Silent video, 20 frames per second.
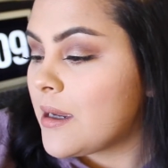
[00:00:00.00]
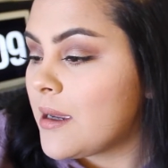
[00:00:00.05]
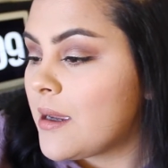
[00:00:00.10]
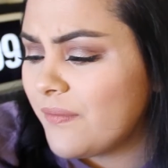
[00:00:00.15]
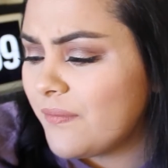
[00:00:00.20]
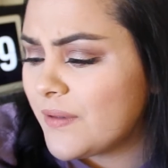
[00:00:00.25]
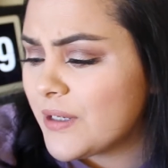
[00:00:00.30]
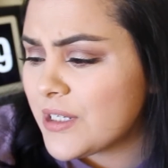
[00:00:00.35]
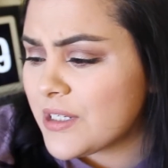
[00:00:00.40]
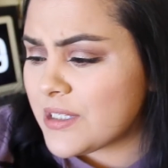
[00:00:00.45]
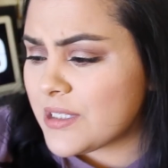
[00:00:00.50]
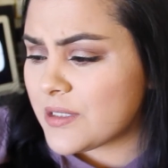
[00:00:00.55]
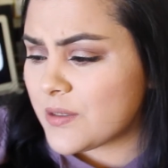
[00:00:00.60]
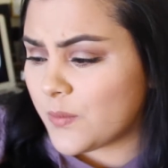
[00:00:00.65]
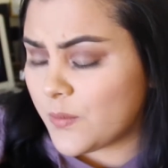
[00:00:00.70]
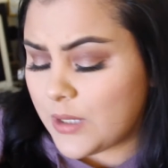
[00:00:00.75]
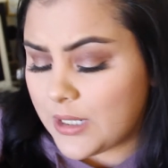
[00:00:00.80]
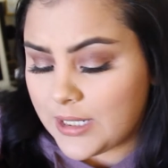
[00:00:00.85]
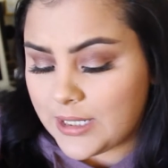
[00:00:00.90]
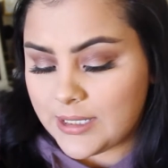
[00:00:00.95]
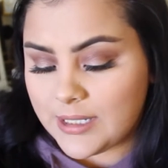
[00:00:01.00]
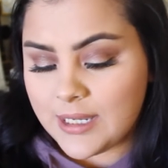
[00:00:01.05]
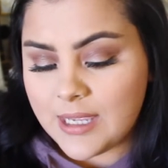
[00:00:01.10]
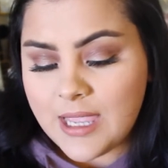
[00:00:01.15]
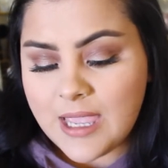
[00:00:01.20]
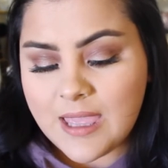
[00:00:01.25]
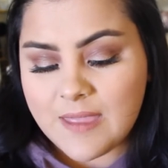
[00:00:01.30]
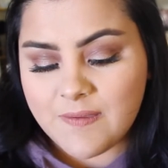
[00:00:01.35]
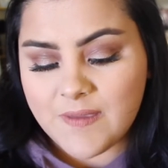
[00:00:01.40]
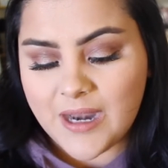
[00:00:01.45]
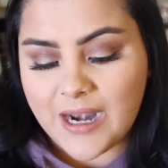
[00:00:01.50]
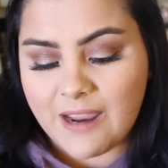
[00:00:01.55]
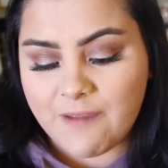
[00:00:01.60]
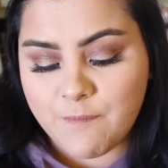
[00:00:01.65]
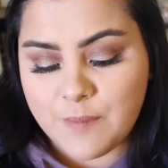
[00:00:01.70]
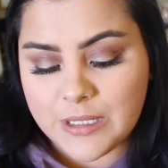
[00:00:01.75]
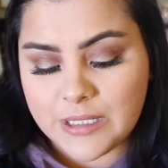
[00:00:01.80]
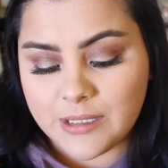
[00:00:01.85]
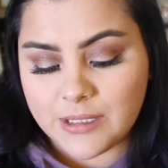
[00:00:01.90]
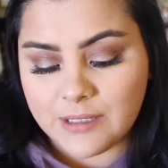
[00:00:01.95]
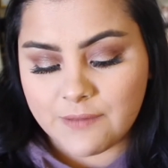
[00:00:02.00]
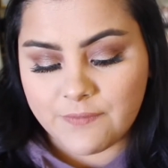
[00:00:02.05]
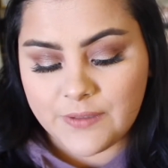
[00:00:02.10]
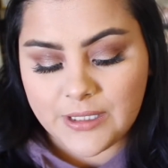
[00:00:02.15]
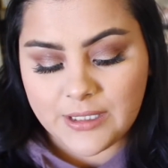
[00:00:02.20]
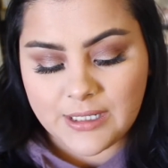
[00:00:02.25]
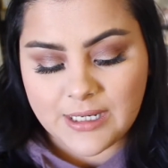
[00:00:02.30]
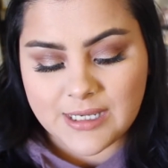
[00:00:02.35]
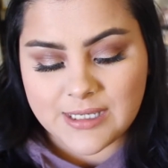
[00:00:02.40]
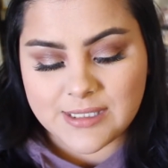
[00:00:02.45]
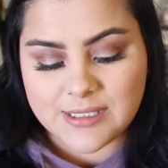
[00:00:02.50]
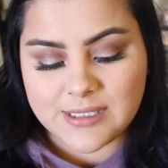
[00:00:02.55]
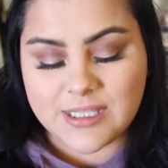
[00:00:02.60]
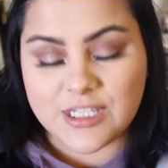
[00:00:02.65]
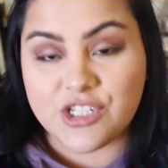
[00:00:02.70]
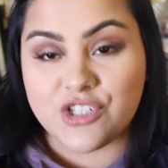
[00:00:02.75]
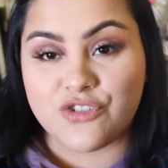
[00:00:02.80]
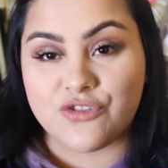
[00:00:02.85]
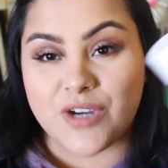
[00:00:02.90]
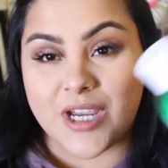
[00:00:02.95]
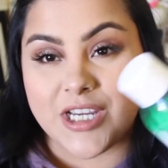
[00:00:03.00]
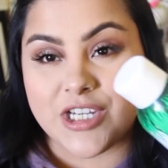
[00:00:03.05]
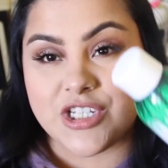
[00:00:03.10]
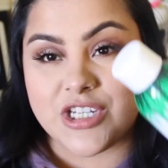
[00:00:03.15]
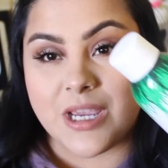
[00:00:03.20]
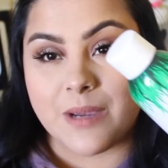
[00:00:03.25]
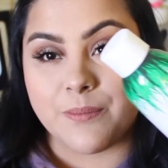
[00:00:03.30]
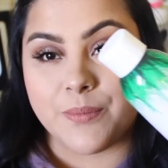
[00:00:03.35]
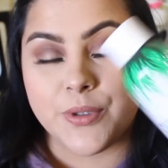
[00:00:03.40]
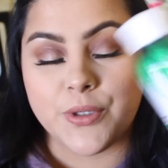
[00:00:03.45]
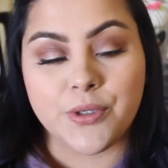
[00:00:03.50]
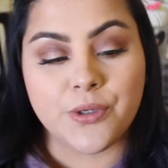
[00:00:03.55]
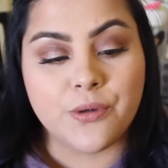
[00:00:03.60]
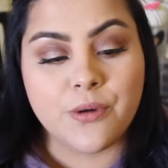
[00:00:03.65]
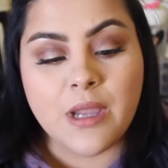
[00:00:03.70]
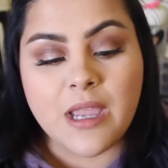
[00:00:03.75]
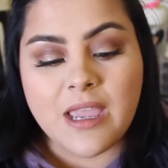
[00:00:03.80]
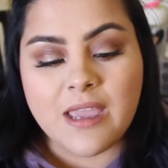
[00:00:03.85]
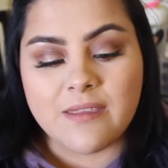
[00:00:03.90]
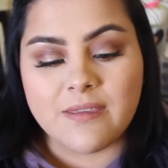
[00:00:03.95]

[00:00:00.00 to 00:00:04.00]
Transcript: The first one that I've been loving is this dry shampoo.